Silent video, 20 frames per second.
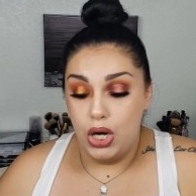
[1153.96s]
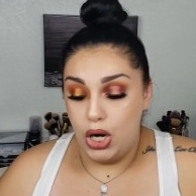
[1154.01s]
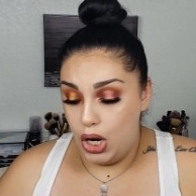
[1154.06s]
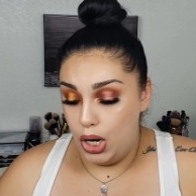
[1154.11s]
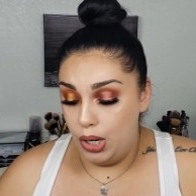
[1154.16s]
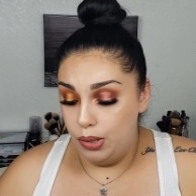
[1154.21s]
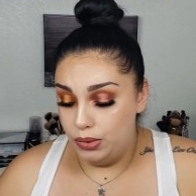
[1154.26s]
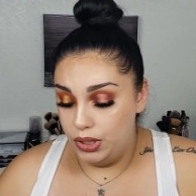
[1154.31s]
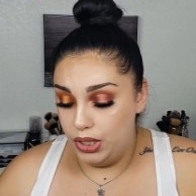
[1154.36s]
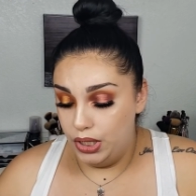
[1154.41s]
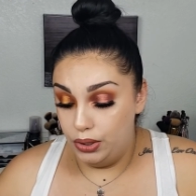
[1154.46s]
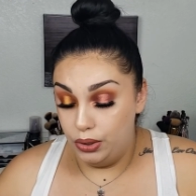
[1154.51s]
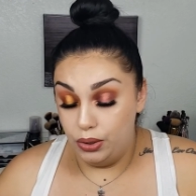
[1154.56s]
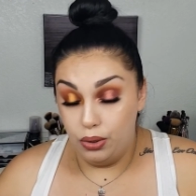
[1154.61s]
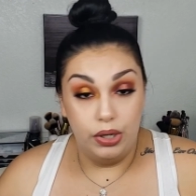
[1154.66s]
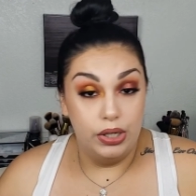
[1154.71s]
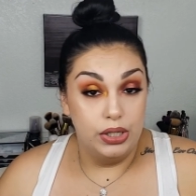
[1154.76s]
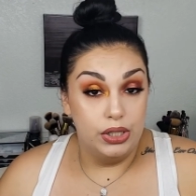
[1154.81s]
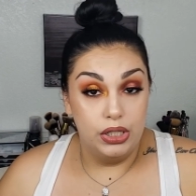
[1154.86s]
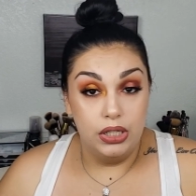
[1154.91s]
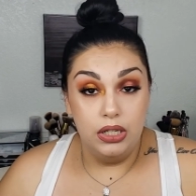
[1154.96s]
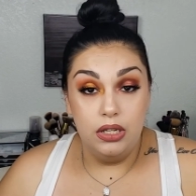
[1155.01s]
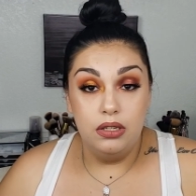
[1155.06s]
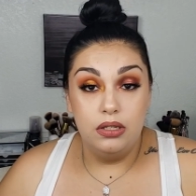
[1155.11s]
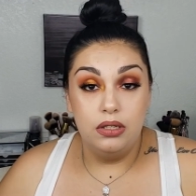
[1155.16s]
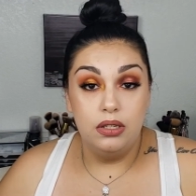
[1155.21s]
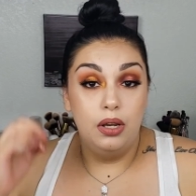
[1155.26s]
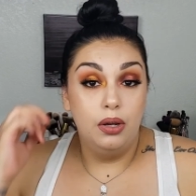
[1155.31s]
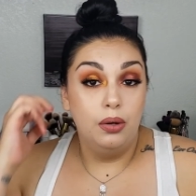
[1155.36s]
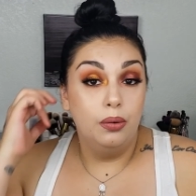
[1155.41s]
Armed and
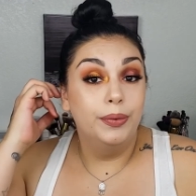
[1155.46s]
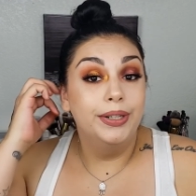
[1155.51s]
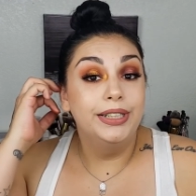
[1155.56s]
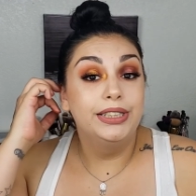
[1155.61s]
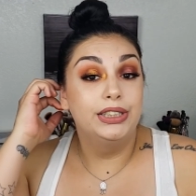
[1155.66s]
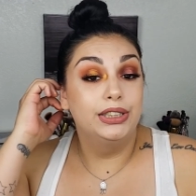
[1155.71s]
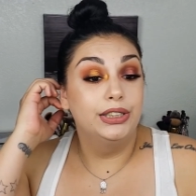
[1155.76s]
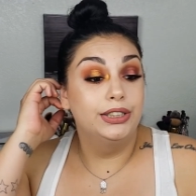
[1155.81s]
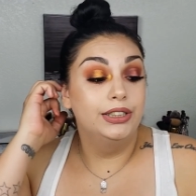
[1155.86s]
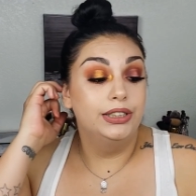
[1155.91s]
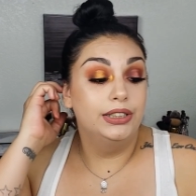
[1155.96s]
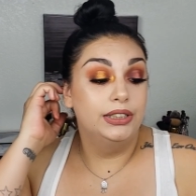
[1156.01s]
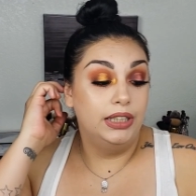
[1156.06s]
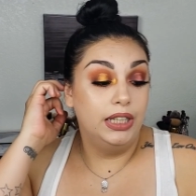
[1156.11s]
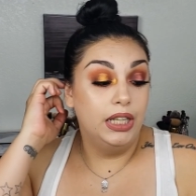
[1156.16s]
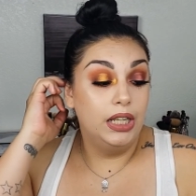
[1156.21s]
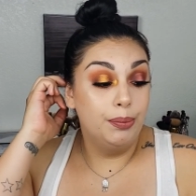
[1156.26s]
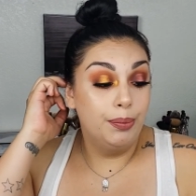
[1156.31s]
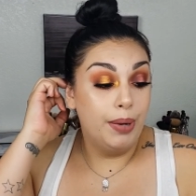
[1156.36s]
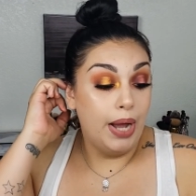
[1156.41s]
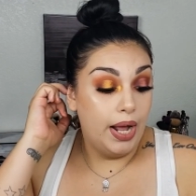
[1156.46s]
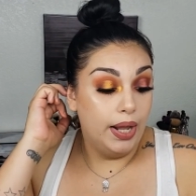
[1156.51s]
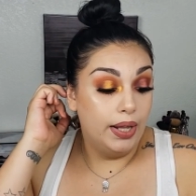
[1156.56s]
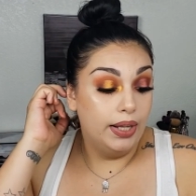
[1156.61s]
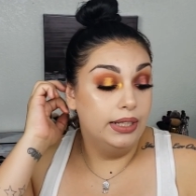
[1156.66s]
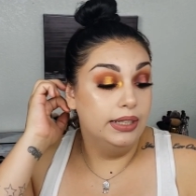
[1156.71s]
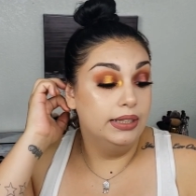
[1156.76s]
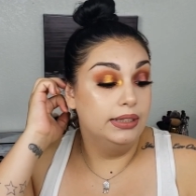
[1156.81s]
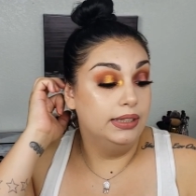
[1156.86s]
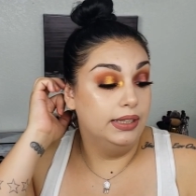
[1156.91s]
Gorgeous, which is the
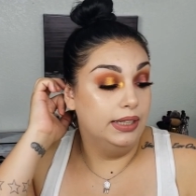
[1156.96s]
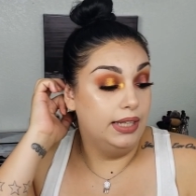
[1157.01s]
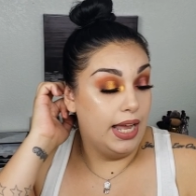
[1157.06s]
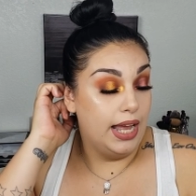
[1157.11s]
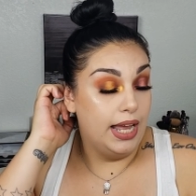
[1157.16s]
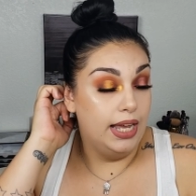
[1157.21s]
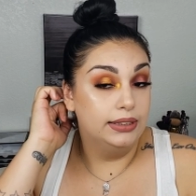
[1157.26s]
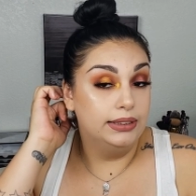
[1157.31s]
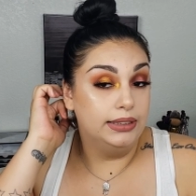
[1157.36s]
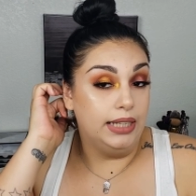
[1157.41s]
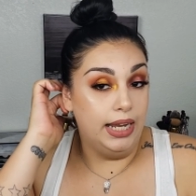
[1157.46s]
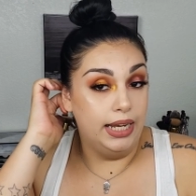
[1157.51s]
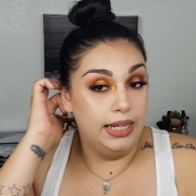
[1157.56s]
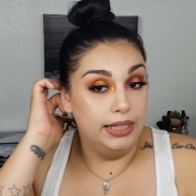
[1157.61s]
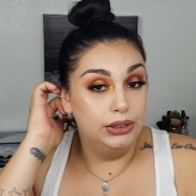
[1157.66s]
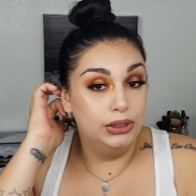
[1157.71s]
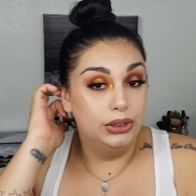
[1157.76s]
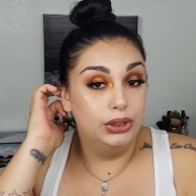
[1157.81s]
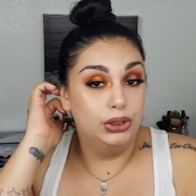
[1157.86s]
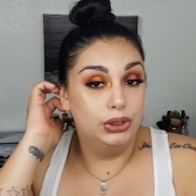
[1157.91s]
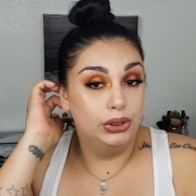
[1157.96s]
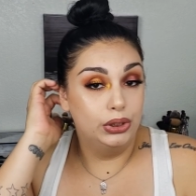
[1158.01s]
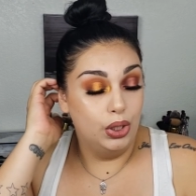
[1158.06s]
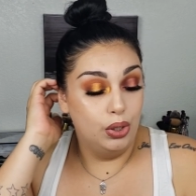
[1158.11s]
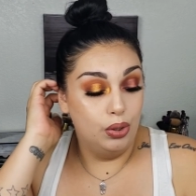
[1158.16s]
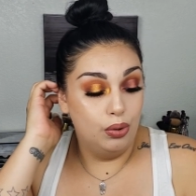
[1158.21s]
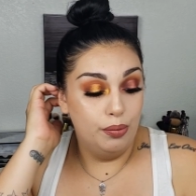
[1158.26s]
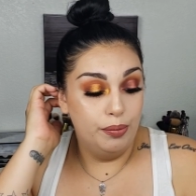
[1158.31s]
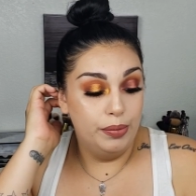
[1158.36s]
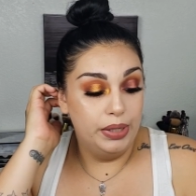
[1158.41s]
palette that has had
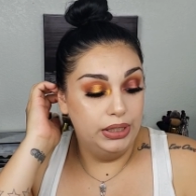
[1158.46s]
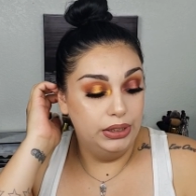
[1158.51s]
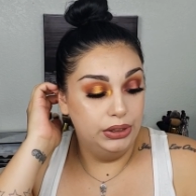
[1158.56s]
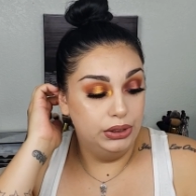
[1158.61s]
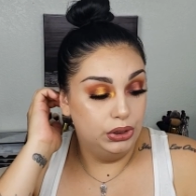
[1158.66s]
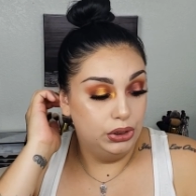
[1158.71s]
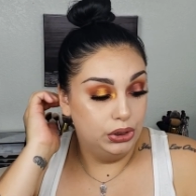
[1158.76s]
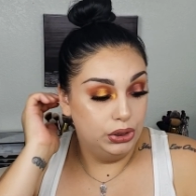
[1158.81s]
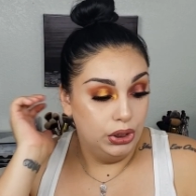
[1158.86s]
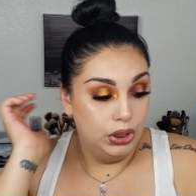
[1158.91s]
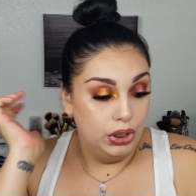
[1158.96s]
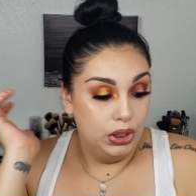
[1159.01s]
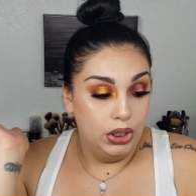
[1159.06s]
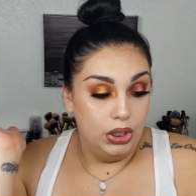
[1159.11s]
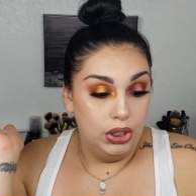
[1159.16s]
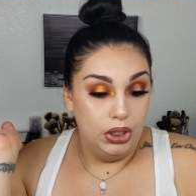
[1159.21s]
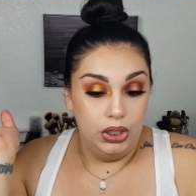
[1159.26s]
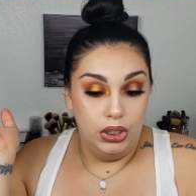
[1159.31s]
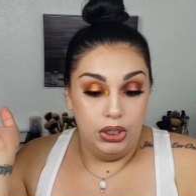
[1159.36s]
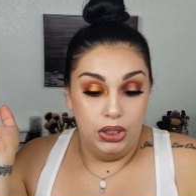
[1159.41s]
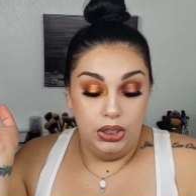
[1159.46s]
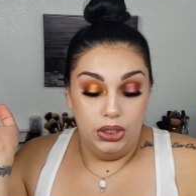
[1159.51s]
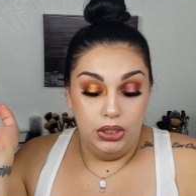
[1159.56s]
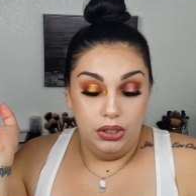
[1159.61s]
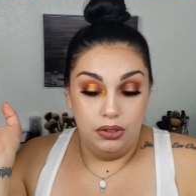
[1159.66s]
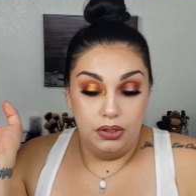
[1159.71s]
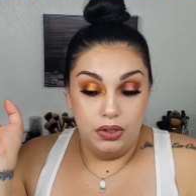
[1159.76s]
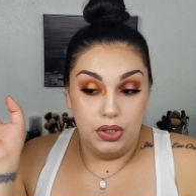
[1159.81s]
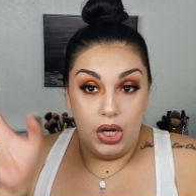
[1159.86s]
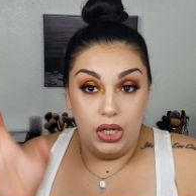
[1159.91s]
so much
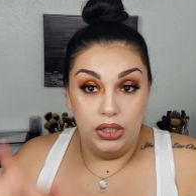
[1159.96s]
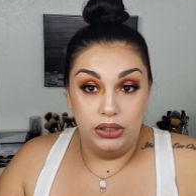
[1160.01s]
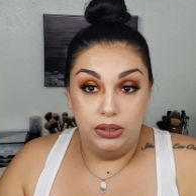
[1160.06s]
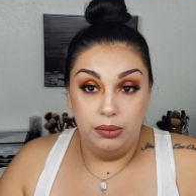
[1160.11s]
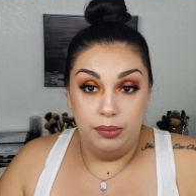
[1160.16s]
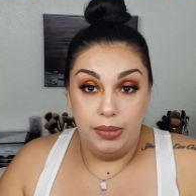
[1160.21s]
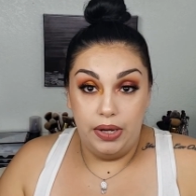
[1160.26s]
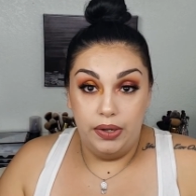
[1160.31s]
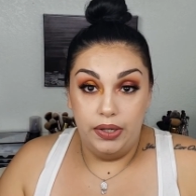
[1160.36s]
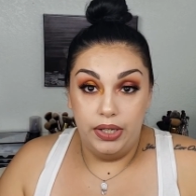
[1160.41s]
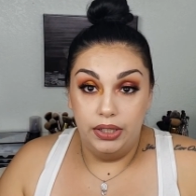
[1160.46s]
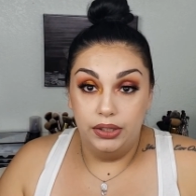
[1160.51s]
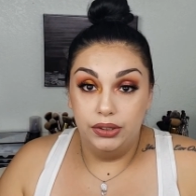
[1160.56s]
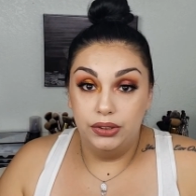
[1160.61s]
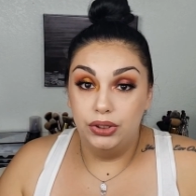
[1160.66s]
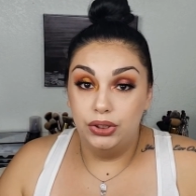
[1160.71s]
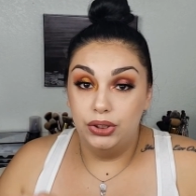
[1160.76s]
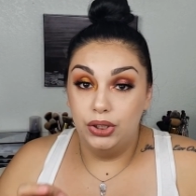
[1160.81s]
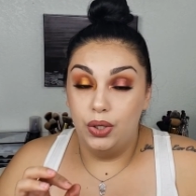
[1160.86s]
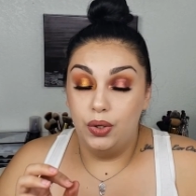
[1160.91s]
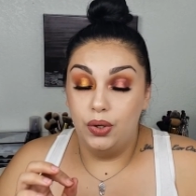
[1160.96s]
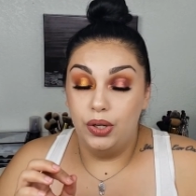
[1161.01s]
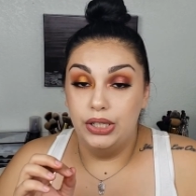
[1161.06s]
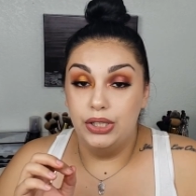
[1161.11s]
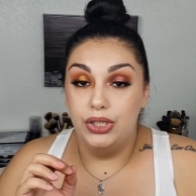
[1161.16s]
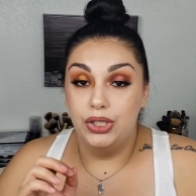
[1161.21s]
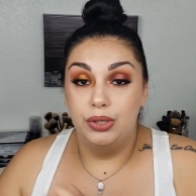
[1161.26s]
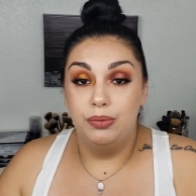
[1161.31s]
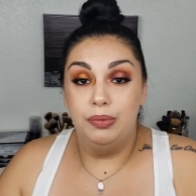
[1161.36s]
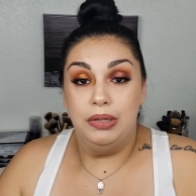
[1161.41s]
talked about it, so it
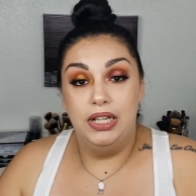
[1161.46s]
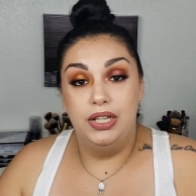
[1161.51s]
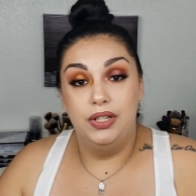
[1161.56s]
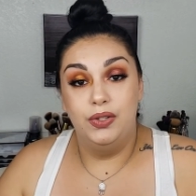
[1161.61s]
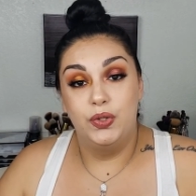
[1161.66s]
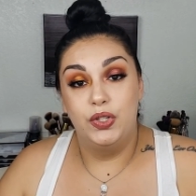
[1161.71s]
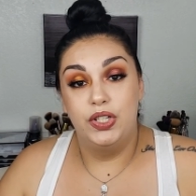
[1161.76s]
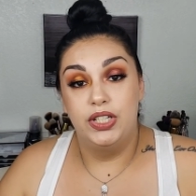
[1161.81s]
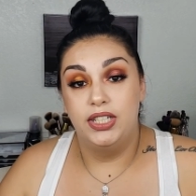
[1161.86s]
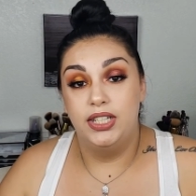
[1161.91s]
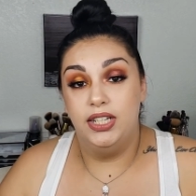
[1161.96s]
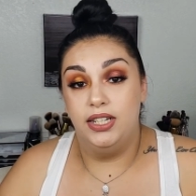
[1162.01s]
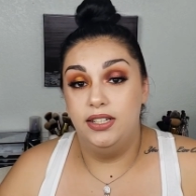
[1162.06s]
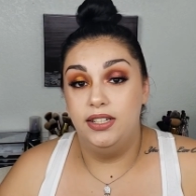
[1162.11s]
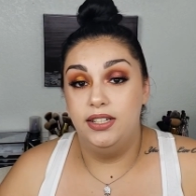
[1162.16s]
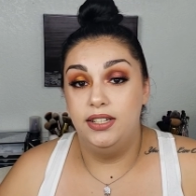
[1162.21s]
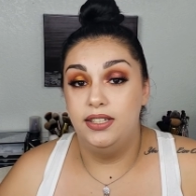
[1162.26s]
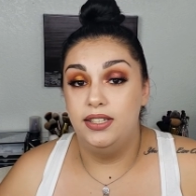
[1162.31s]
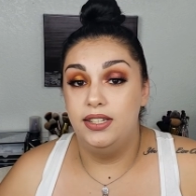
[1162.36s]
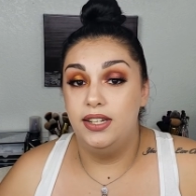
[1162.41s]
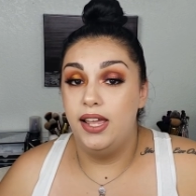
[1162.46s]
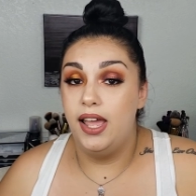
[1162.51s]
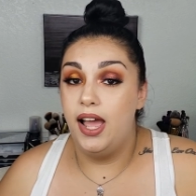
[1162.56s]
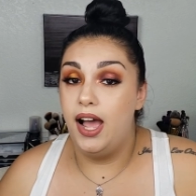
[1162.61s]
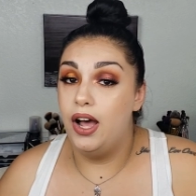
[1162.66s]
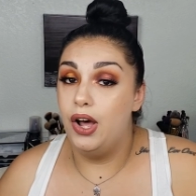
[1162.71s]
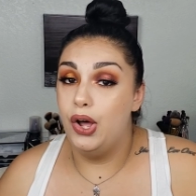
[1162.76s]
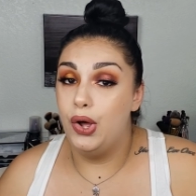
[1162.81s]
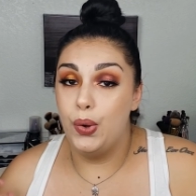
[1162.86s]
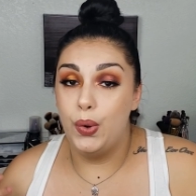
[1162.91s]
should be interesting to see
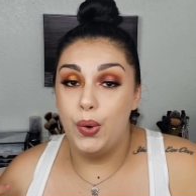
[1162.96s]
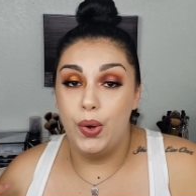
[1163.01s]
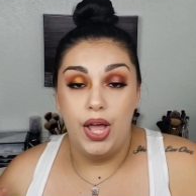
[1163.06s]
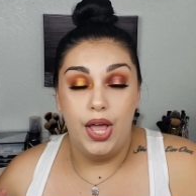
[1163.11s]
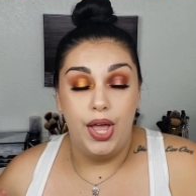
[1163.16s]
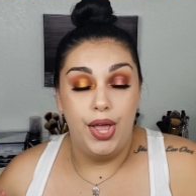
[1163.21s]
how